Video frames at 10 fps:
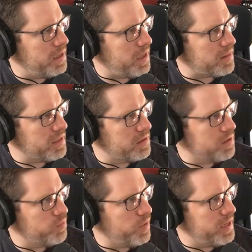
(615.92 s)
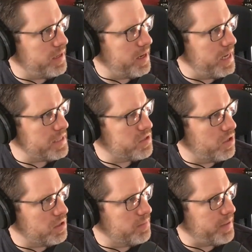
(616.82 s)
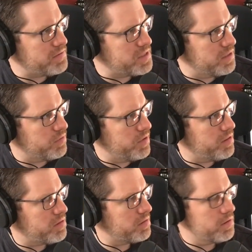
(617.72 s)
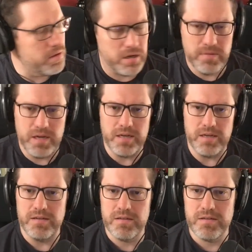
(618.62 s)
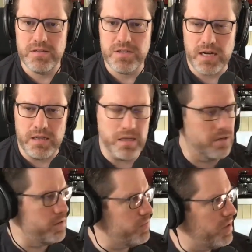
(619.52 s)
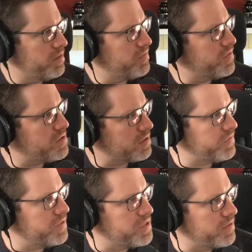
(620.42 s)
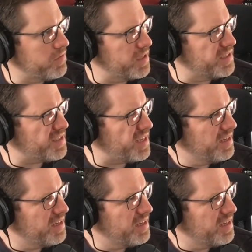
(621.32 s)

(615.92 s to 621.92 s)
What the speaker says: I think the way I talk about it on my channel, though, and with photography generally,